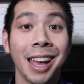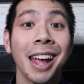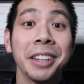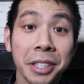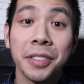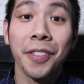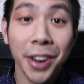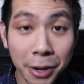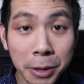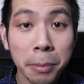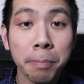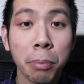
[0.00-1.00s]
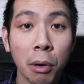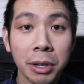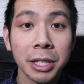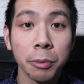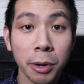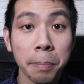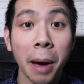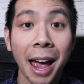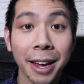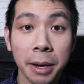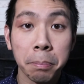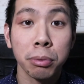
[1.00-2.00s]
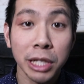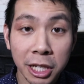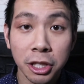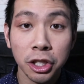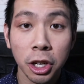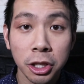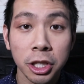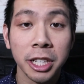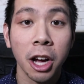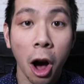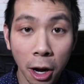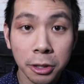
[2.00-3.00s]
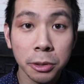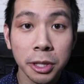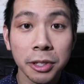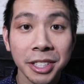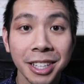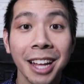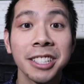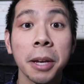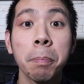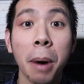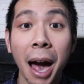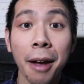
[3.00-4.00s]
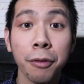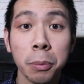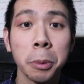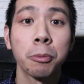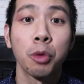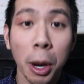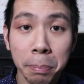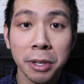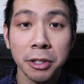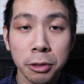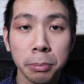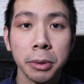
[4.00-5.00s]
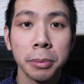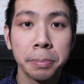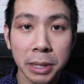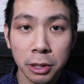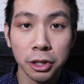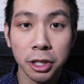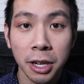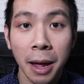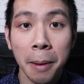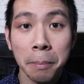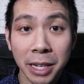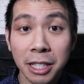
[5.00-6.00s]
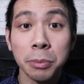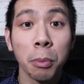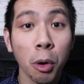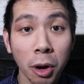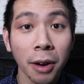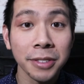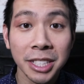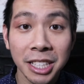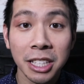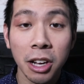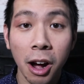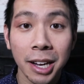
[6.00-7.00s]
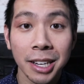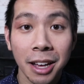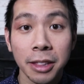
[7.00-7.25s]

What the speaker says: It is very important when buying a pre-construction condo unit to buy from a reputable builder because more often than not,